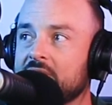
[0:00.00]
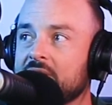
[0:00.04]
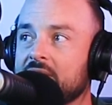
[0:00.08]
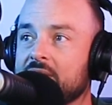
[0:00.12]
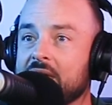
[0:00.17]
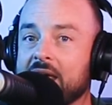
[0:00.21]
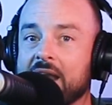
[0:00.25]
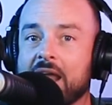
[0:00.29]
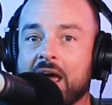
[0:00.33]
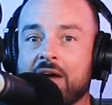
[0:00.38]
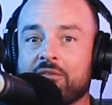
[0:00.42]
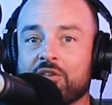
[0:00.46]

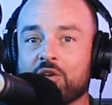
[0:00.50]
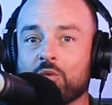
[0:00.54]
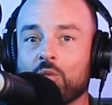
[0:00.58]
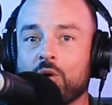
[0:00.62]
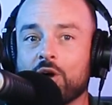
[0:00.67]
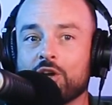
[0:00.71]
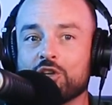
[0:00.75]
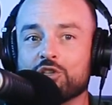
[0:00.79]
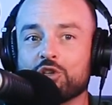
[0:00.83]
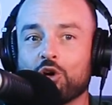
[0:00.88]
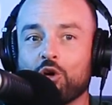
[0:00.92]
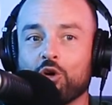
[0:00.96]
that
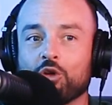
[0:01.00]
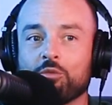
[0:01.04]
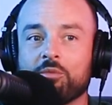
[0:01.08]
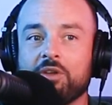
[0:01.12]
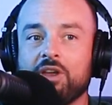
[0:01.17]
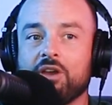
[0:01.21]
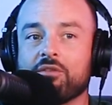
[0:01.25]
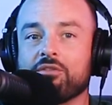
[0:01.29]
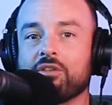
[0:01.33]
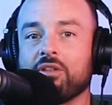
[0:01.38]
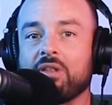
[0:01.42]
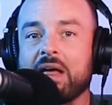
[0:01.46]
everyone told
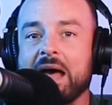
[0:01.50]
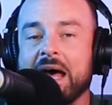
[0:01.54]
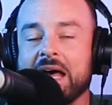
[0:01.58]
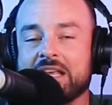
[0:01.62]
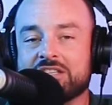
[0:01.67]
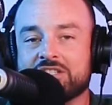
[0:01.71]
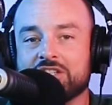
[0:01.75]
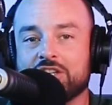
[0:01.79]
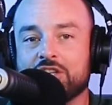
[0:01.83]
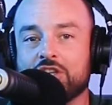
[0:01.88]
me over the last